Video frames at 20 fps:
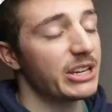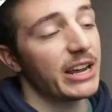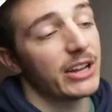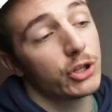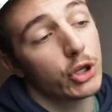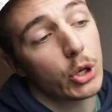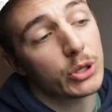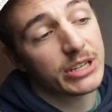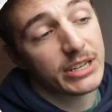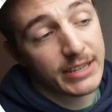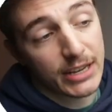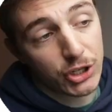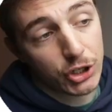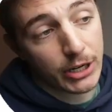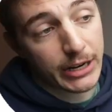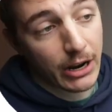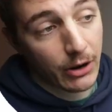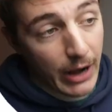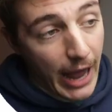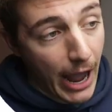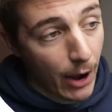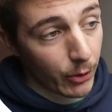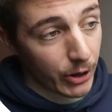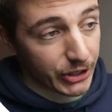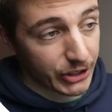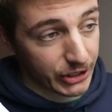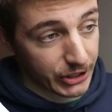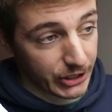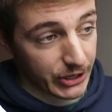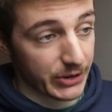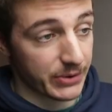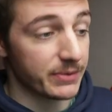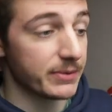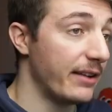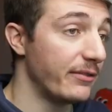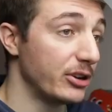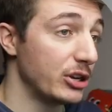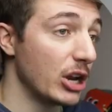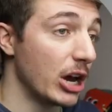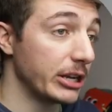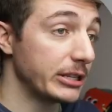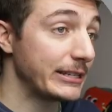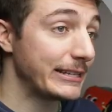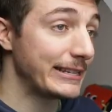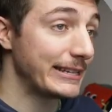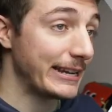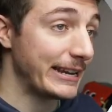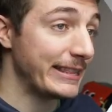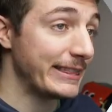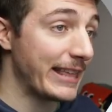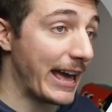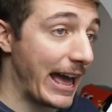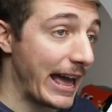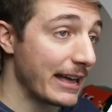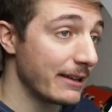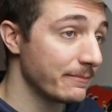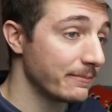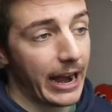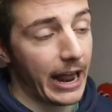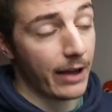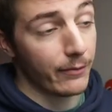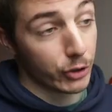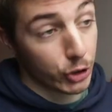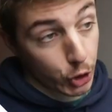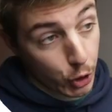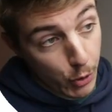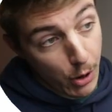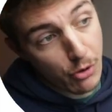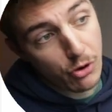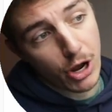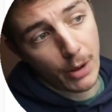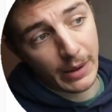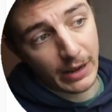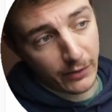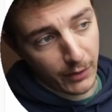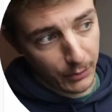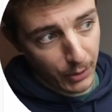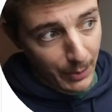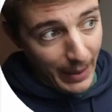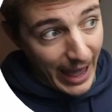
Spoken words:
yeah, those essentially allow us to have a nut in there and have a screw coming from the